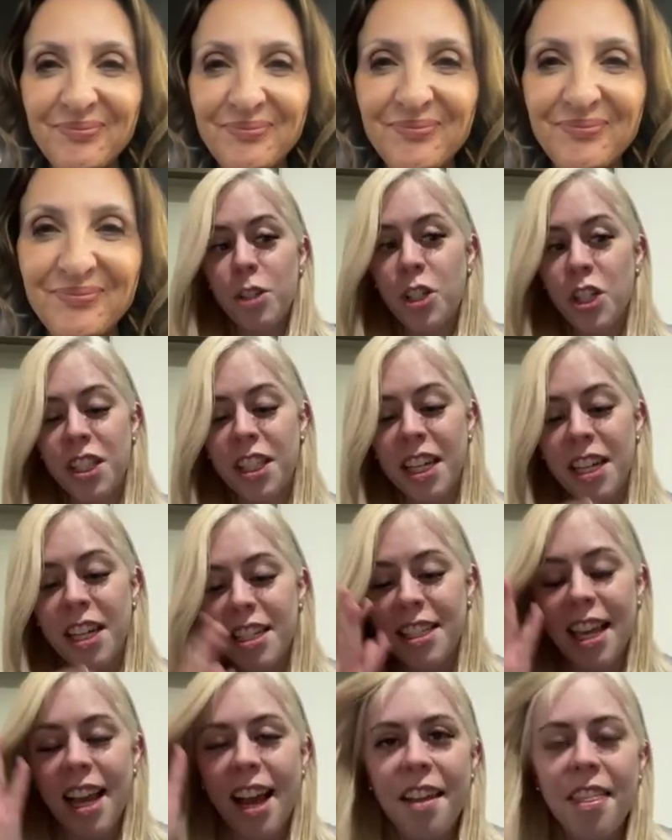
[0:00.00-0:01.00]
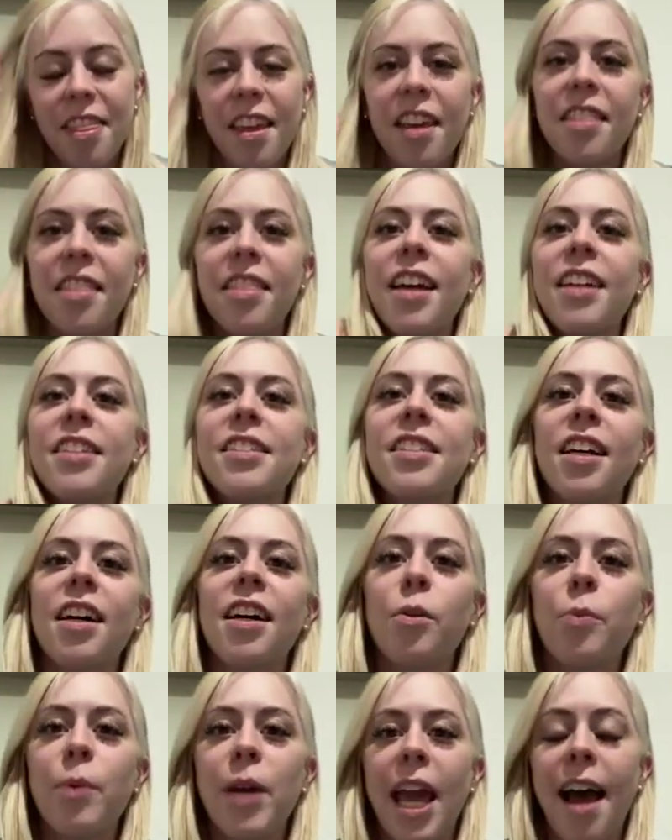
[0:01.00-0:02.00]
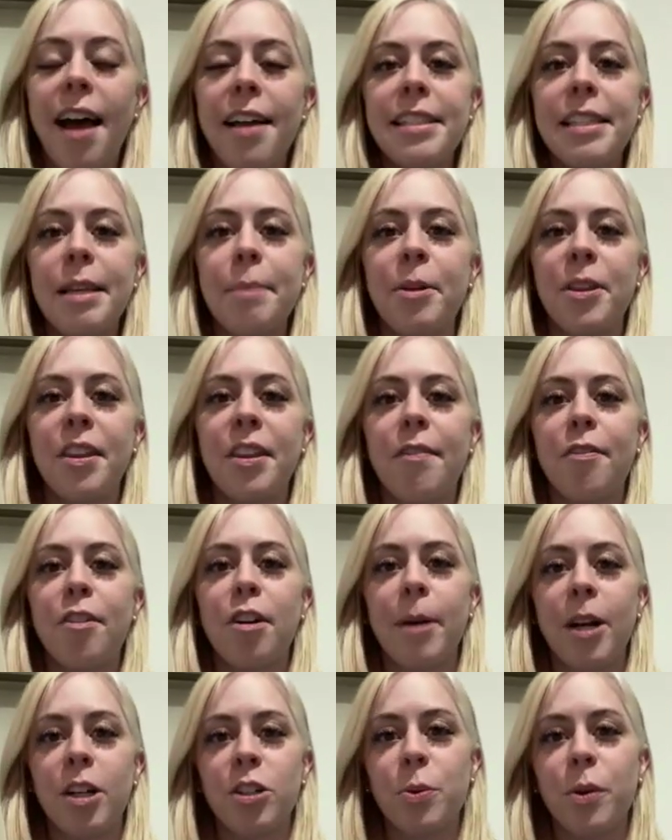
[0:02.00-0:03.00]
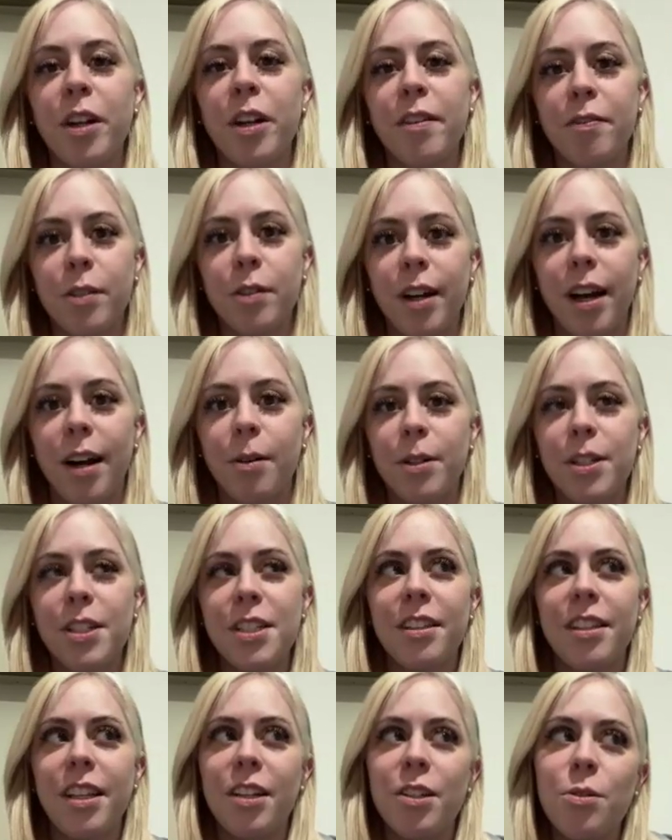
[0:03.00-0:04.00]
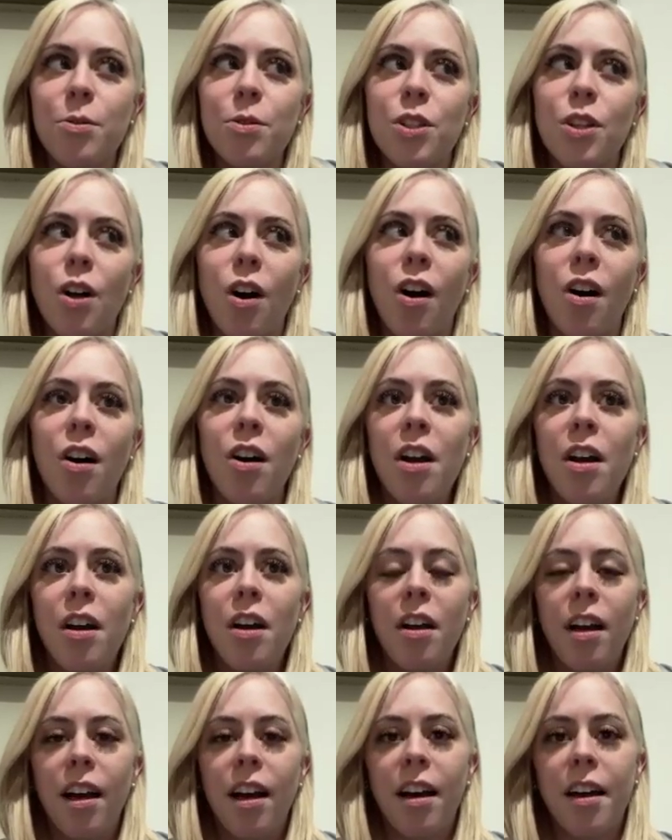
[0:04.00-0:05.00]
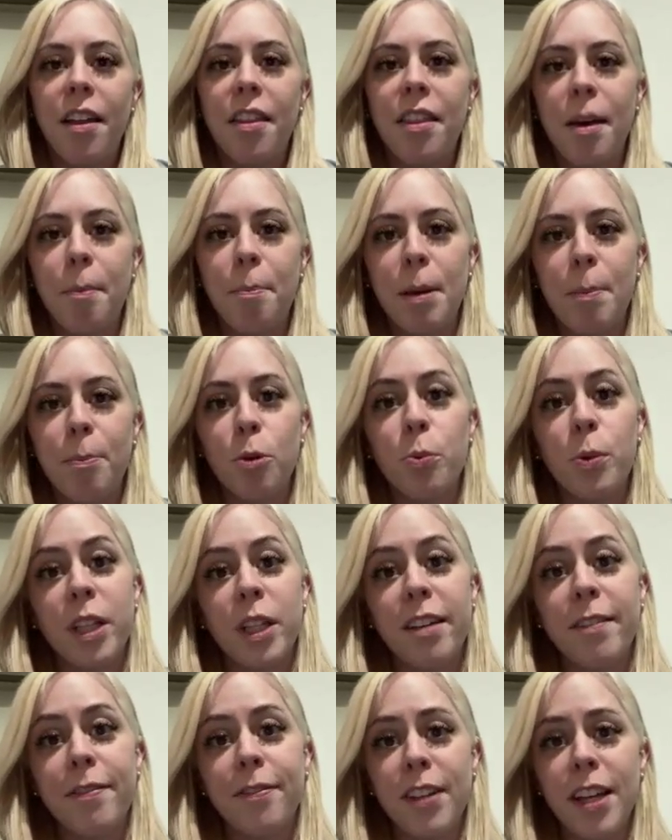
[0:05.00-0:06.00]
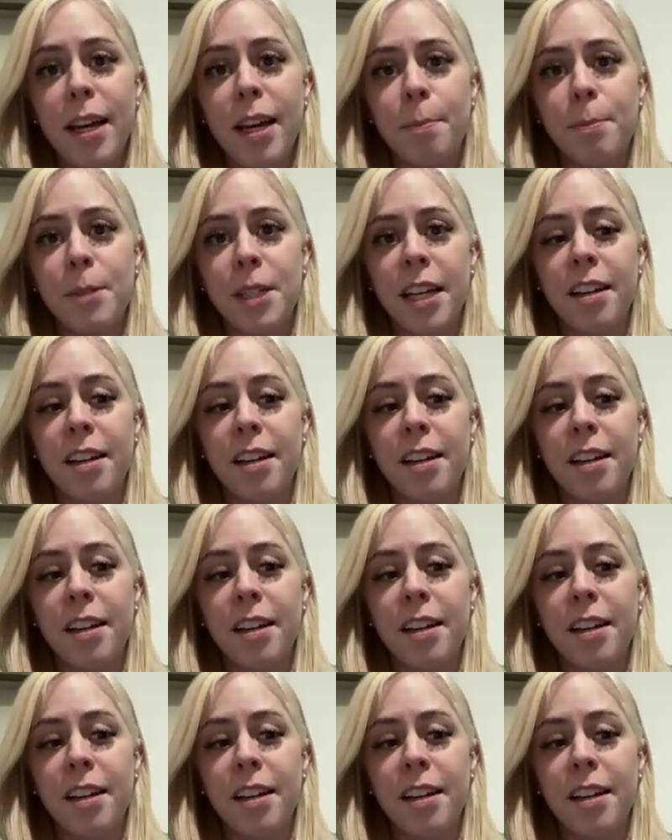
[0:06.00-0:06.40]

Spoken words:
I was just going to say, I think that we had sympathy for about 24 hours, and then you saw that people really flipped.